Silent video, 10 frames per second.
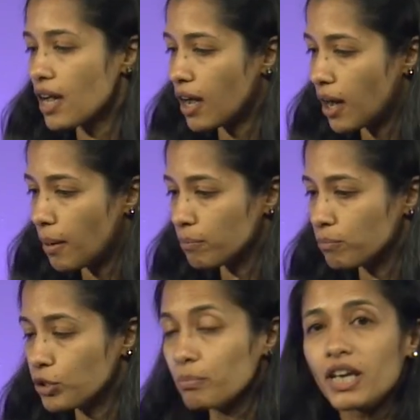um,
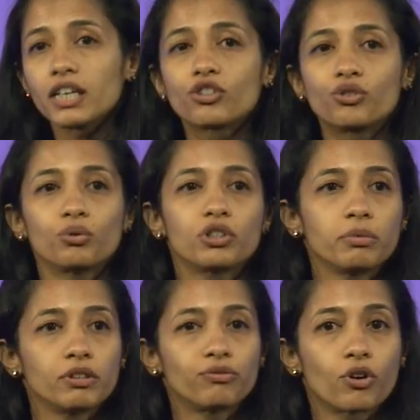to make it
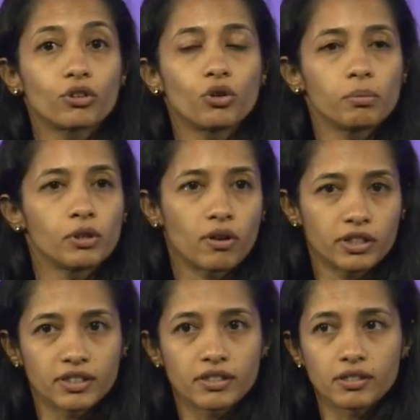suitable for global
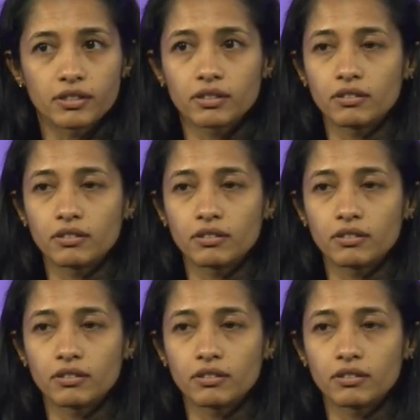audiences.